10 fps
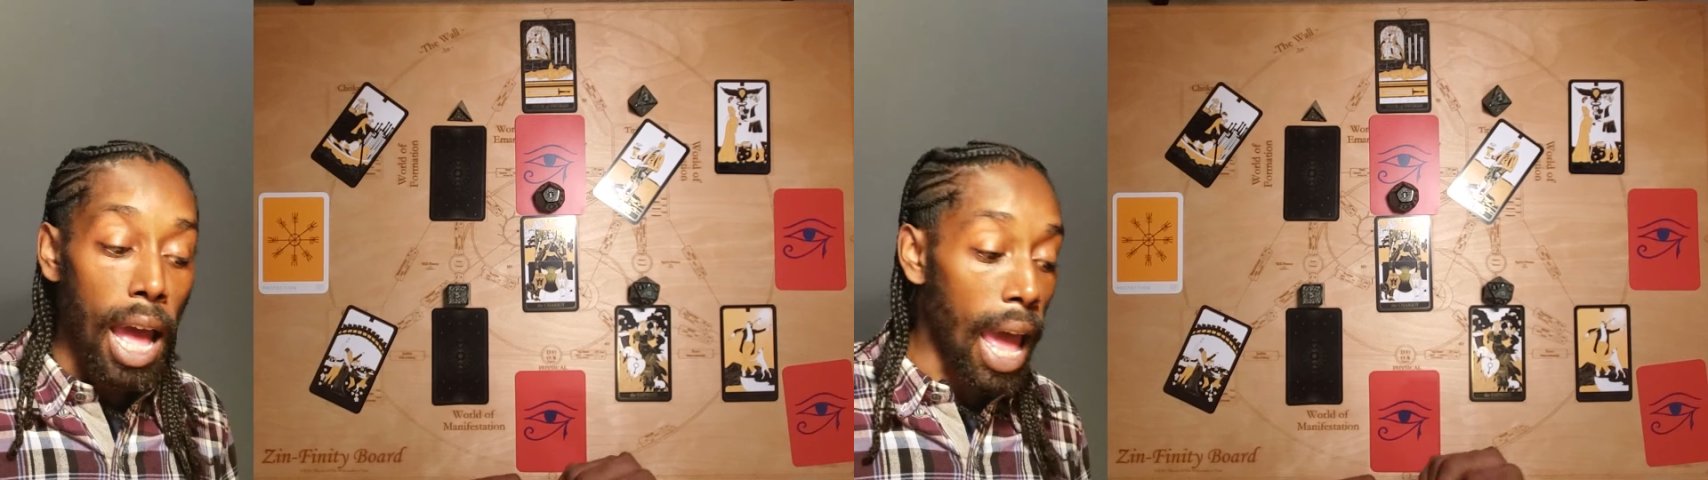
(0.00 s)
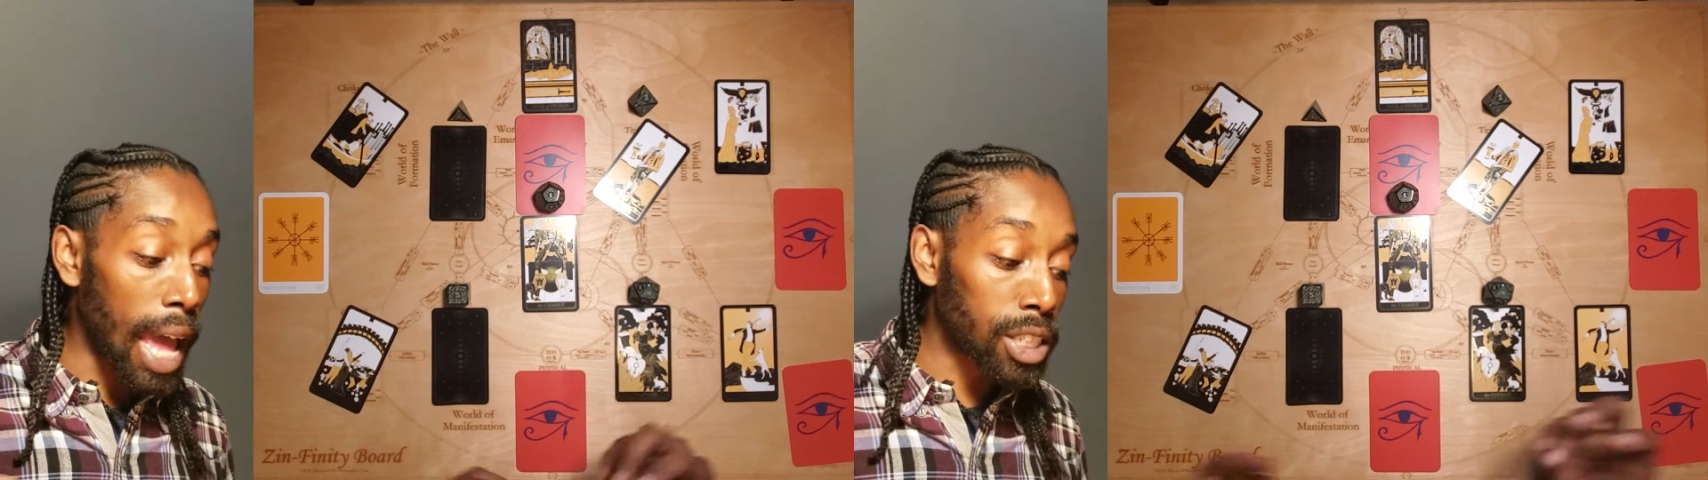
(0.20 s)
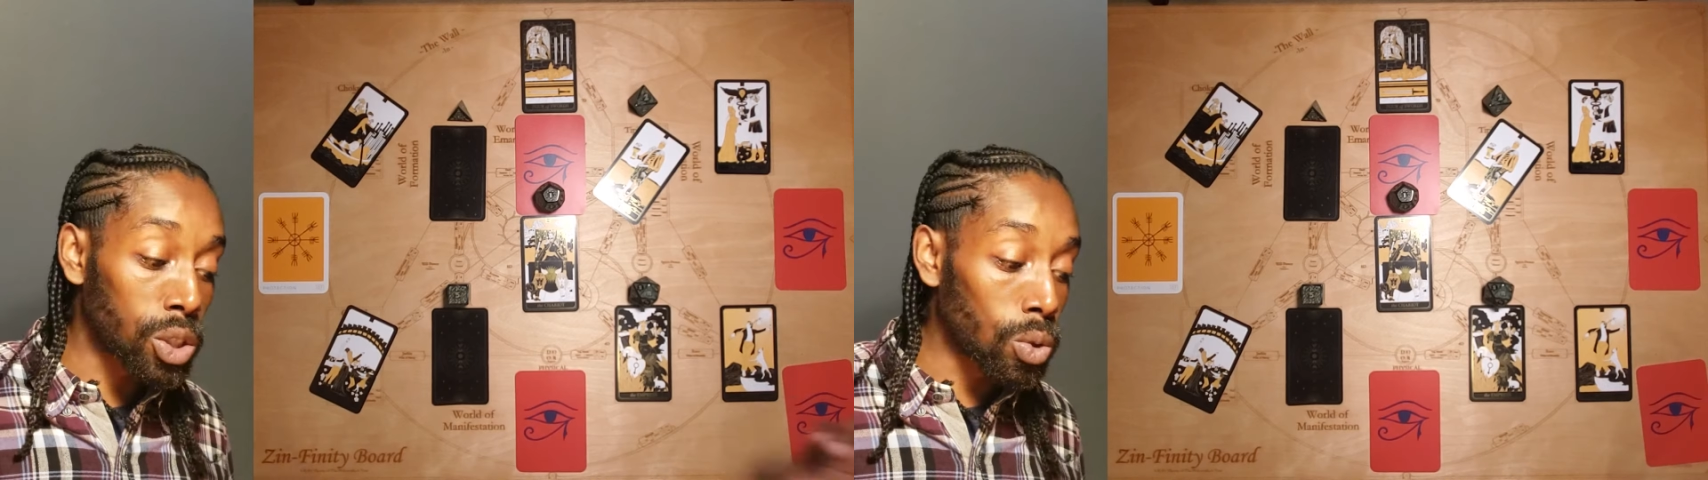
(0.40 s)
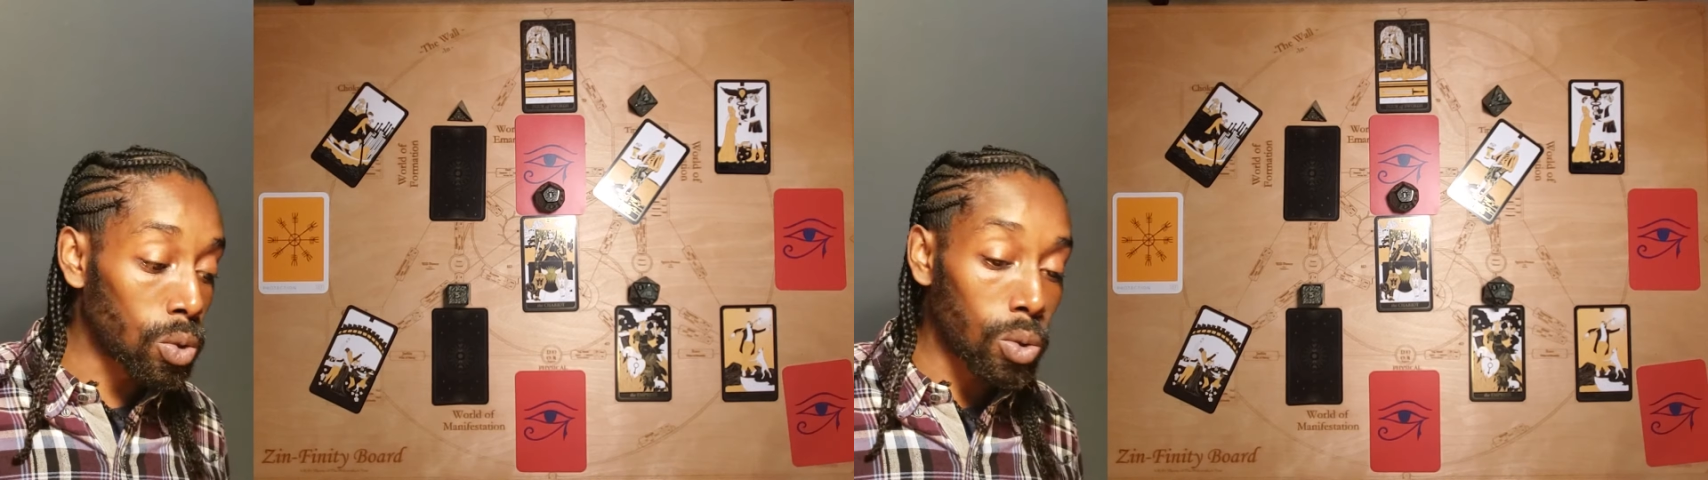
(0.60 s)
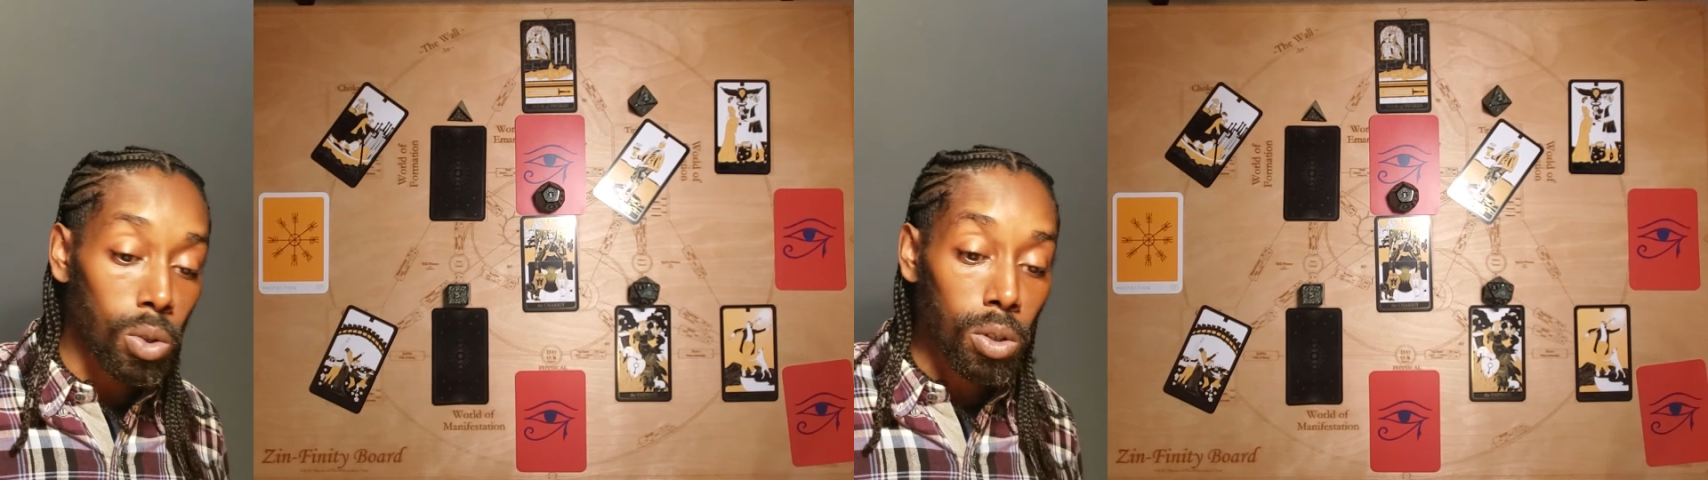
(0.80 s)
has
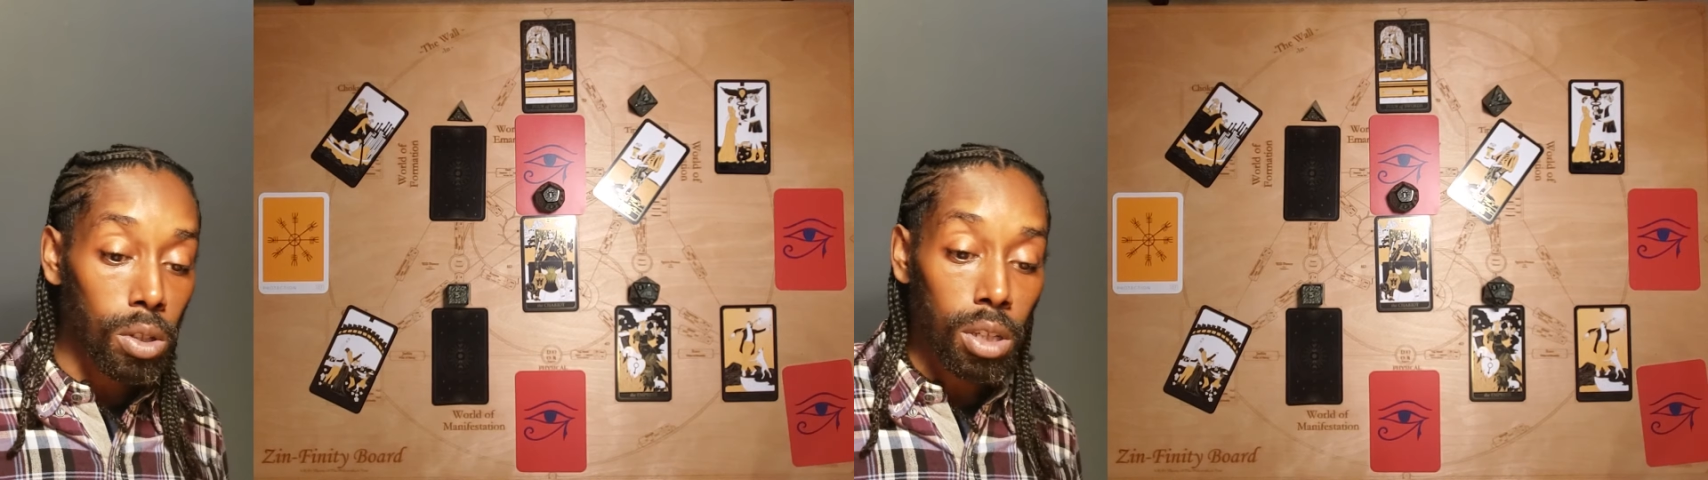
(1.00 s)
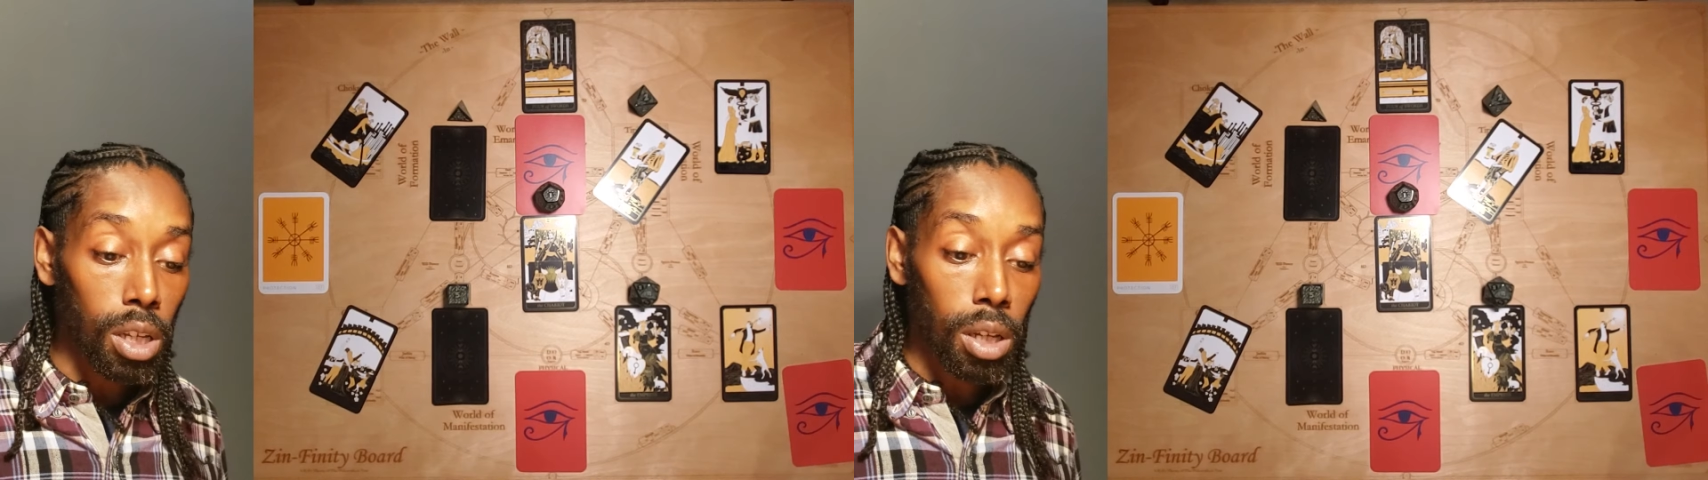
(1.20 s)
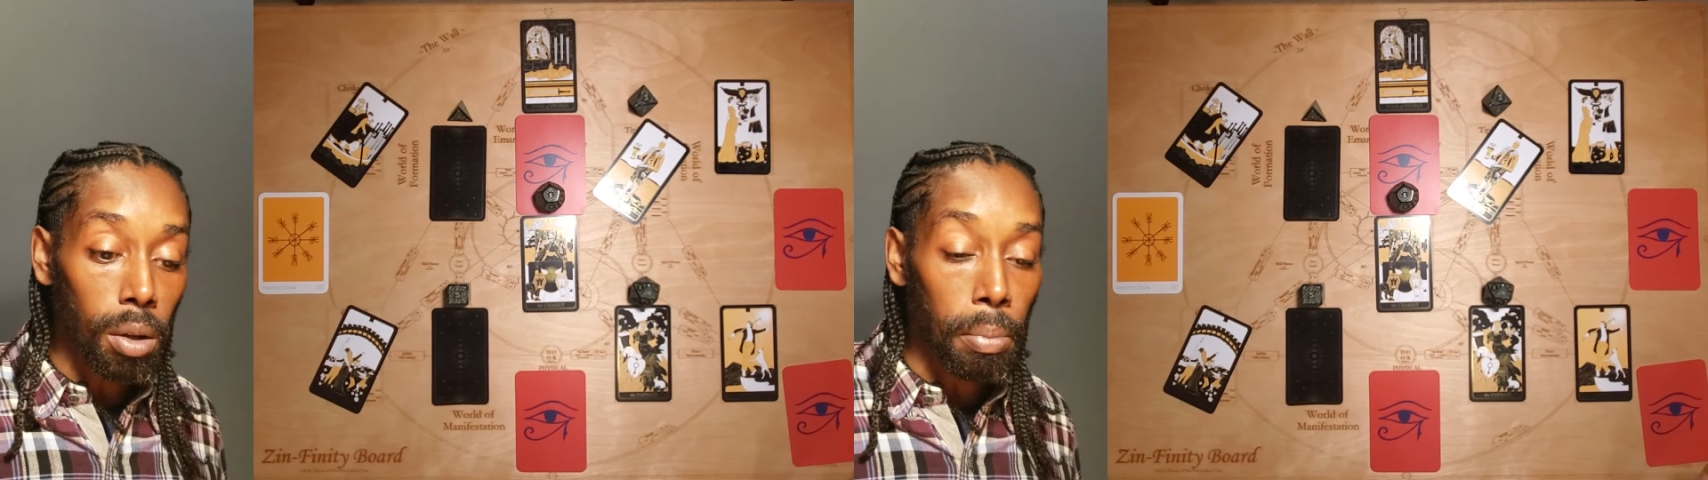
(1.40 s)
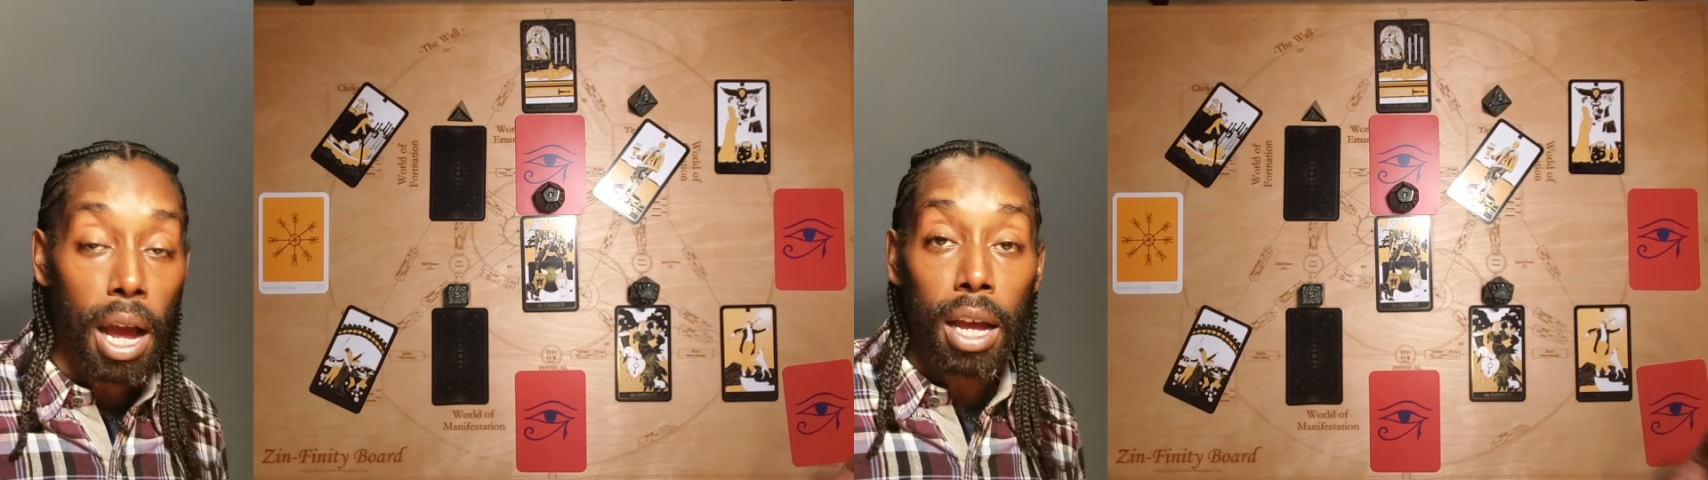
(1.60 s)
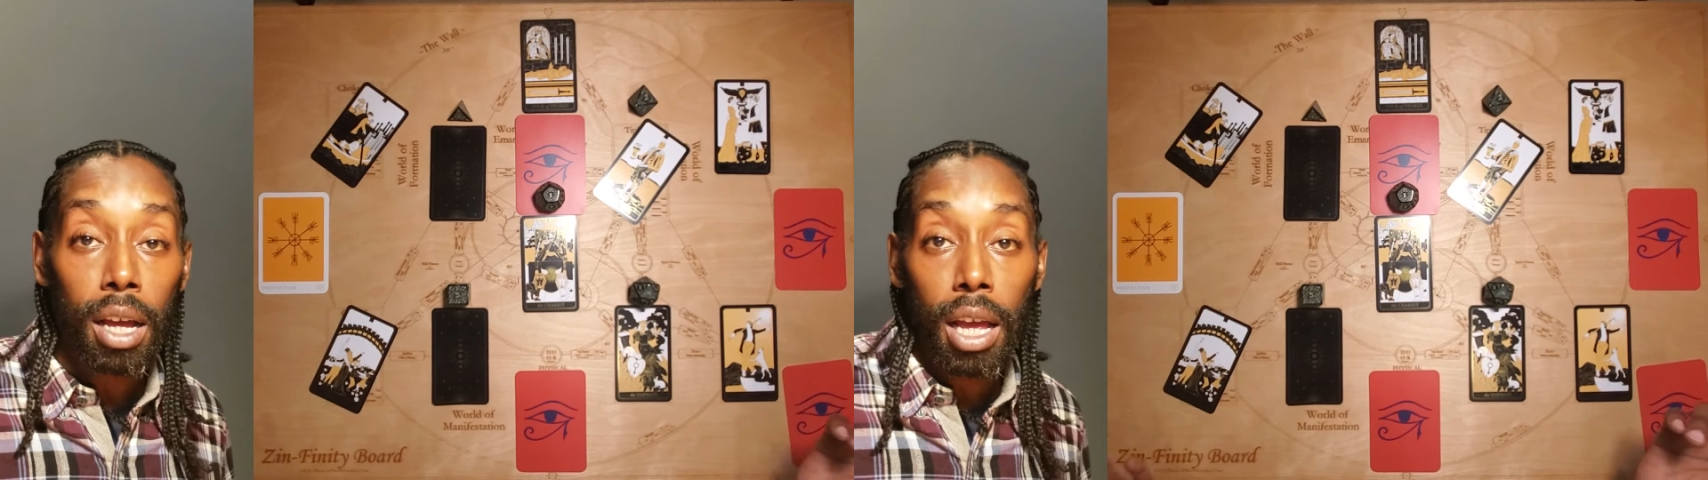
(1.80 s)
you
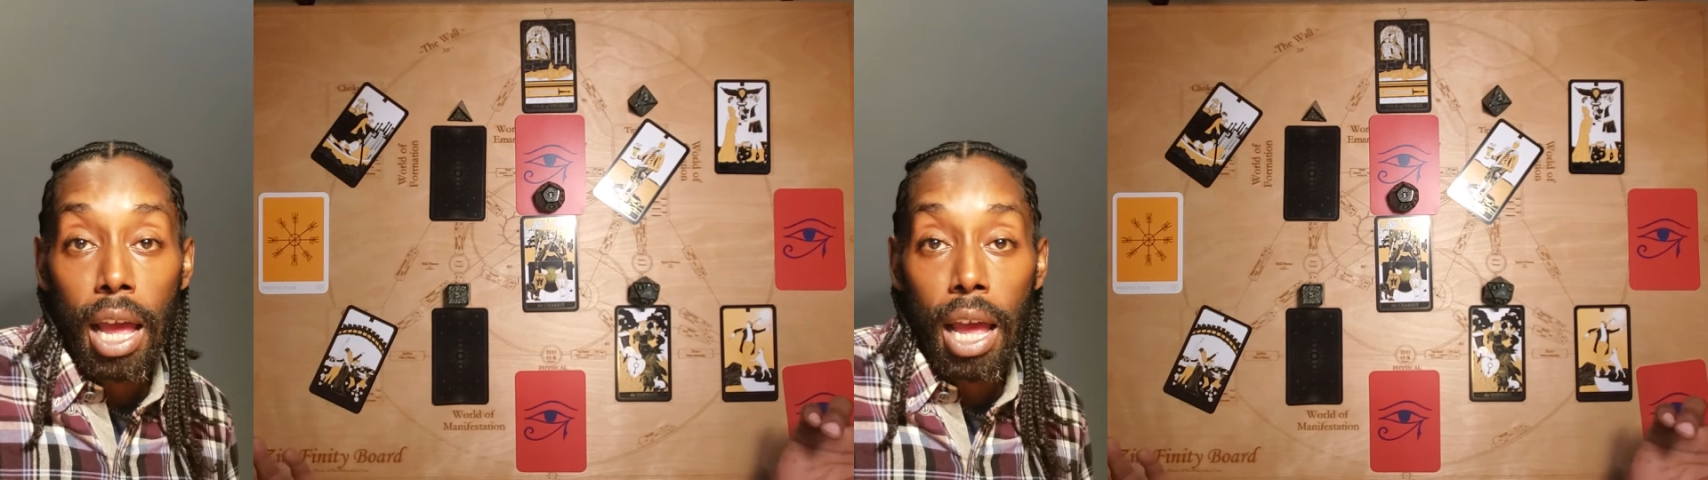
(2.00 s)
by